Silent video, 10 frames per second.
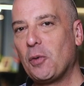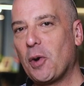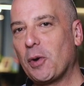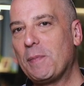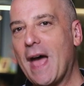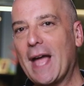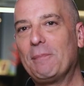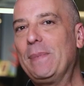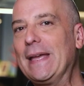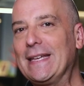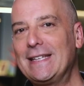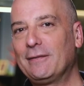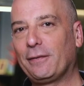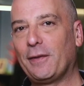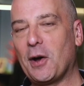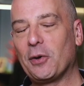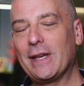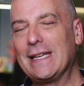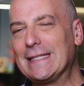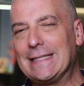where we pack big
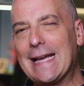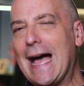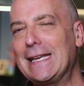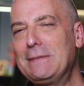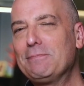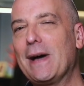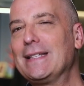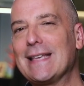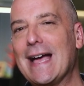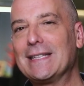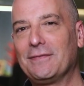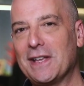info into tiny bite-sized